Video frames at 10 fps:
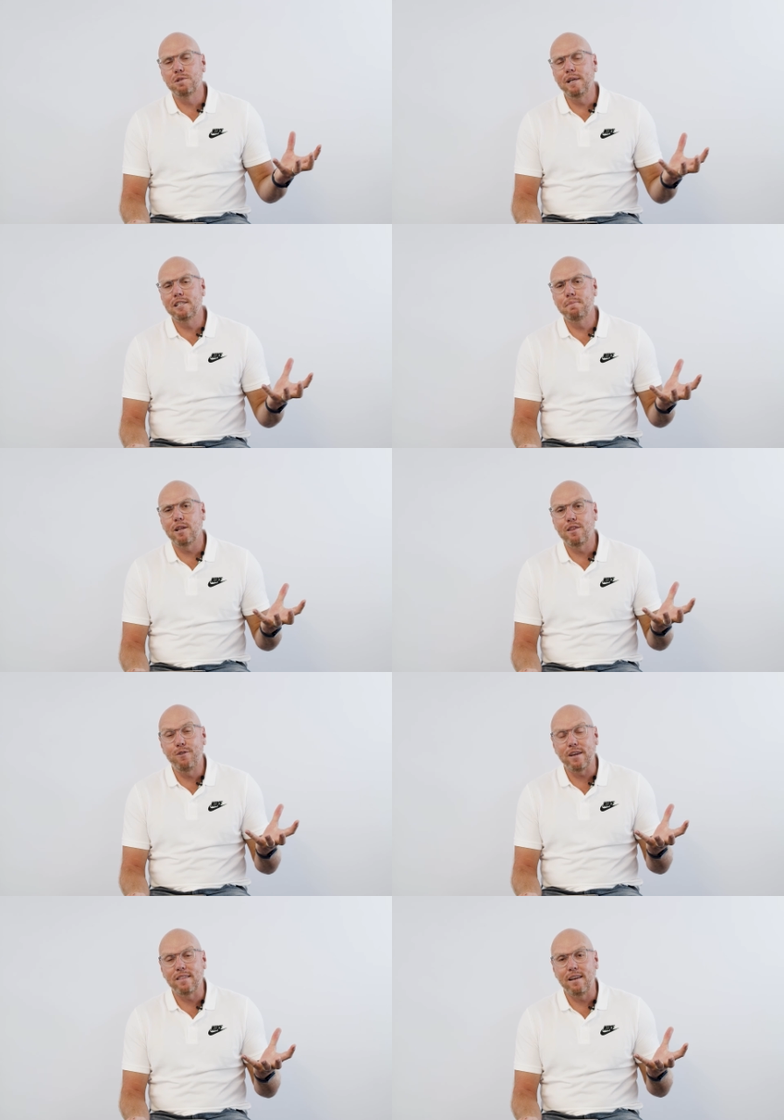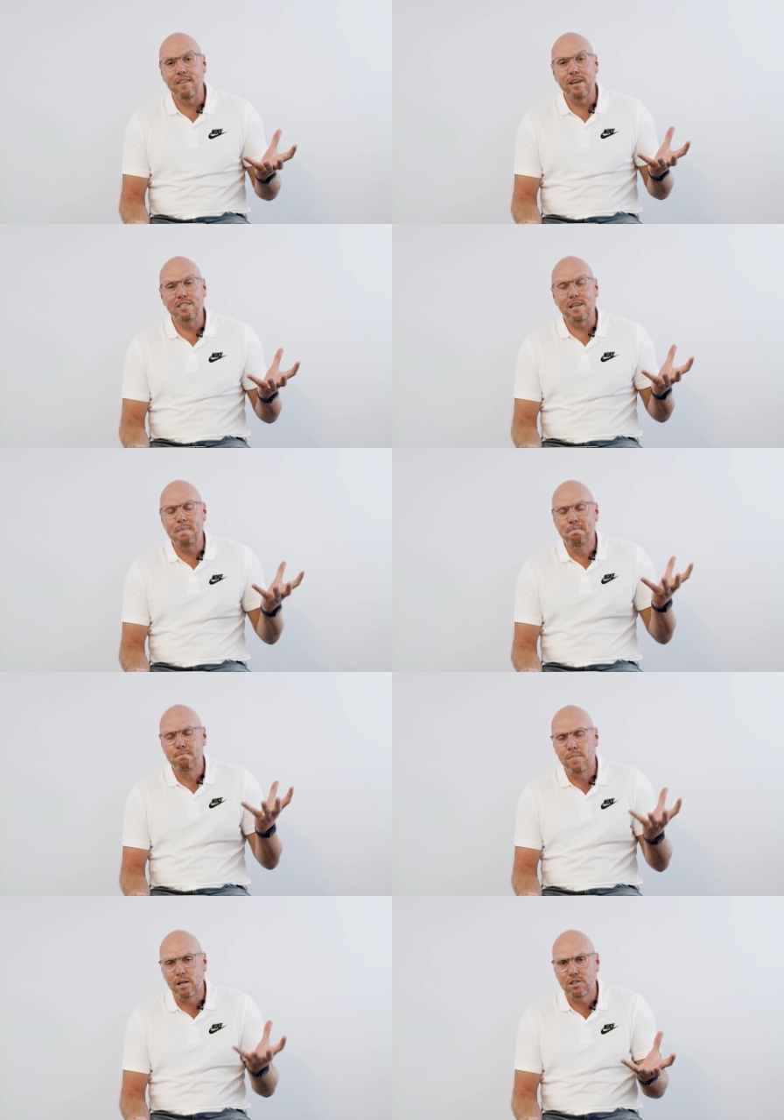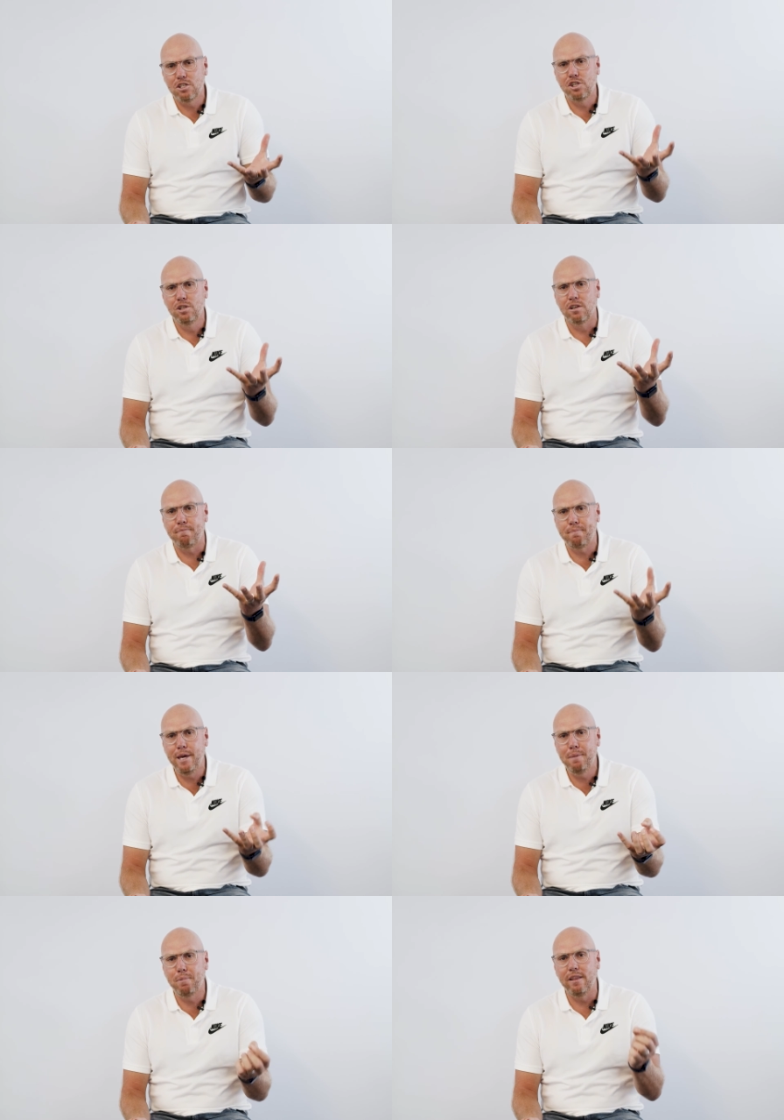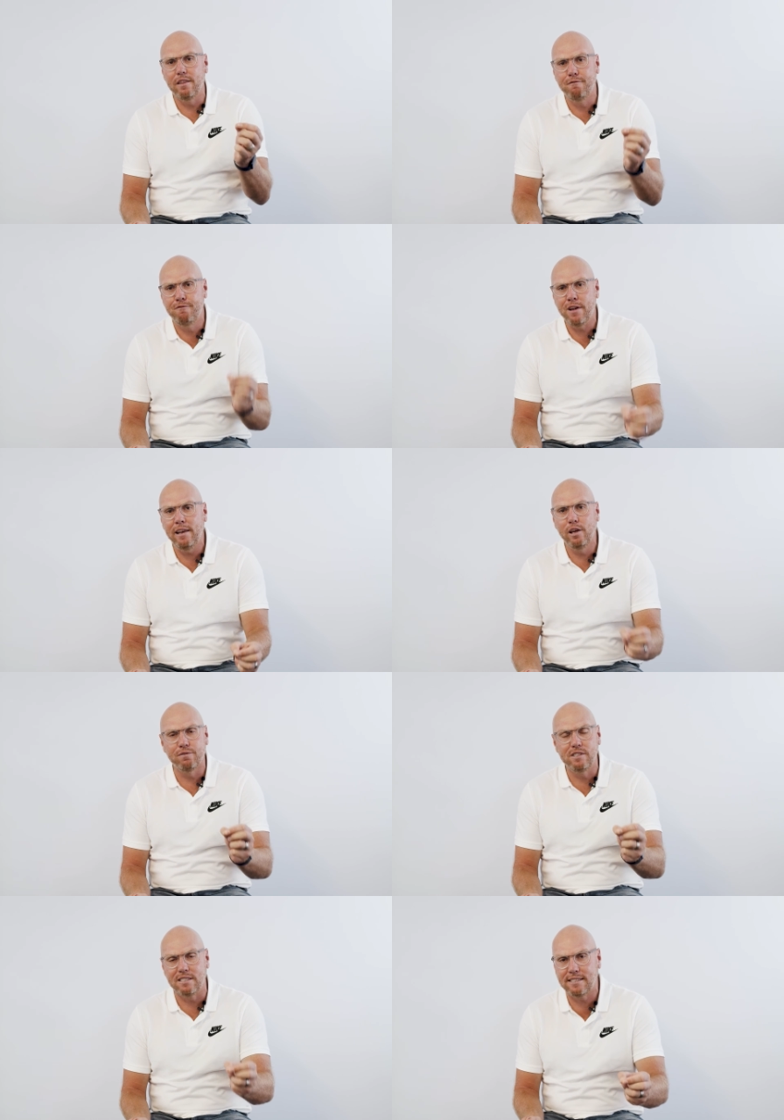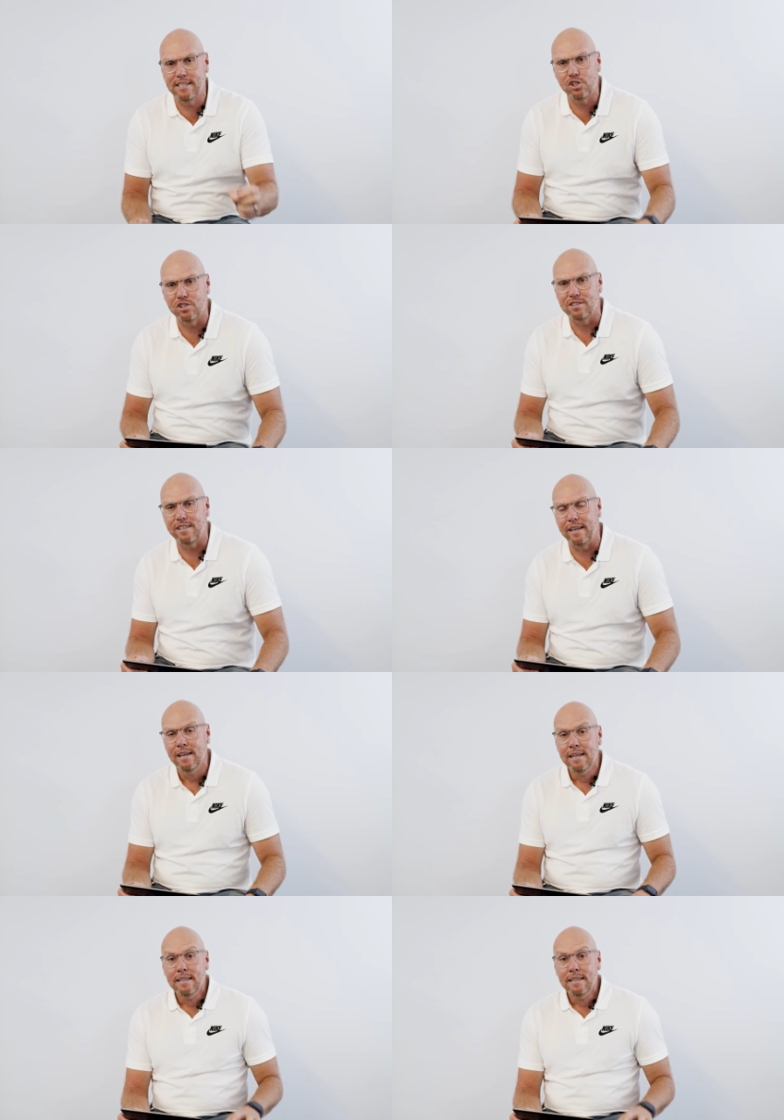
speaks about the fact that there's a multitude of people in the valley of decisions, that